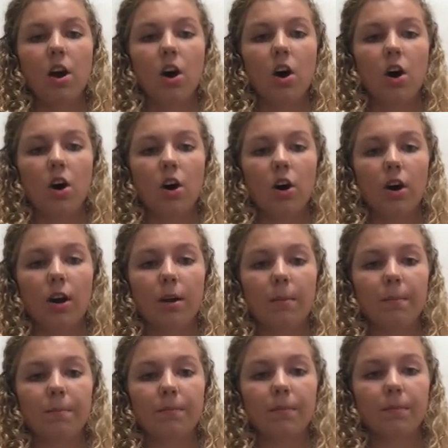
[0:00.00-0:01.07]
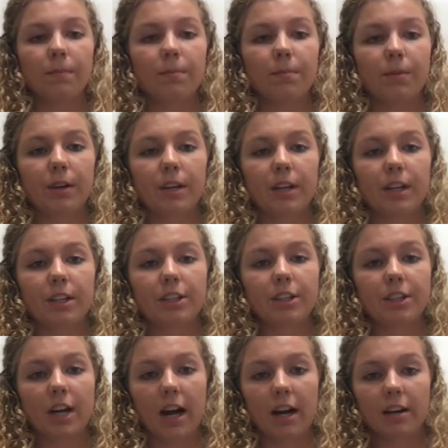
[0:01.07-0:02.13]
on British
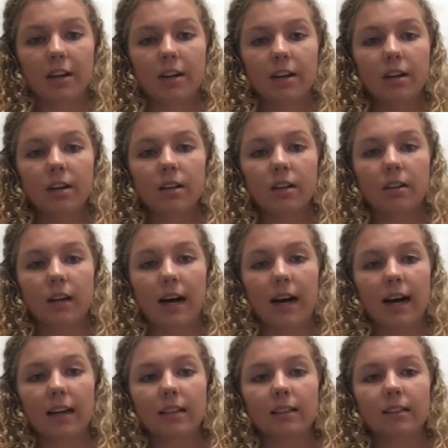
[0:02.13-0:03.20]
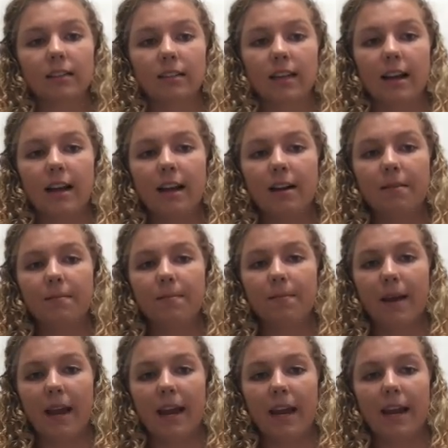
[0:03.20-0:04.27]
china, glass, lead,
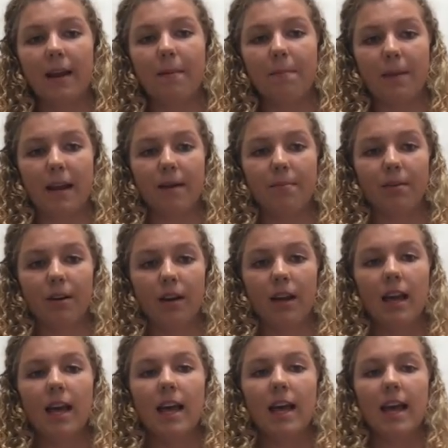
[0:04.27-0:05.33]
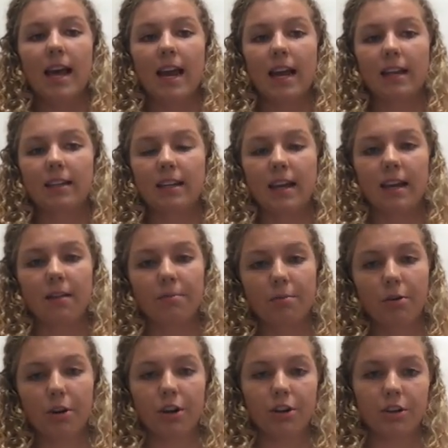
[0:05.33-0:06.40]
paint, paper, and tea
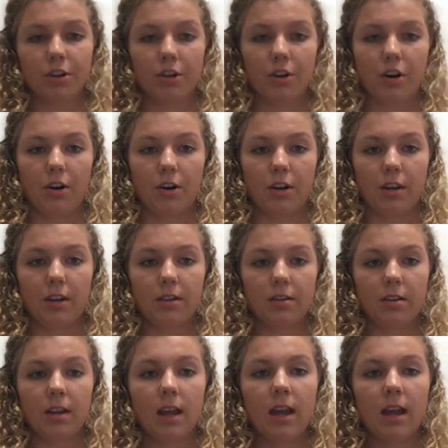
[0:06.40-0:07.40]
imported into the colonies.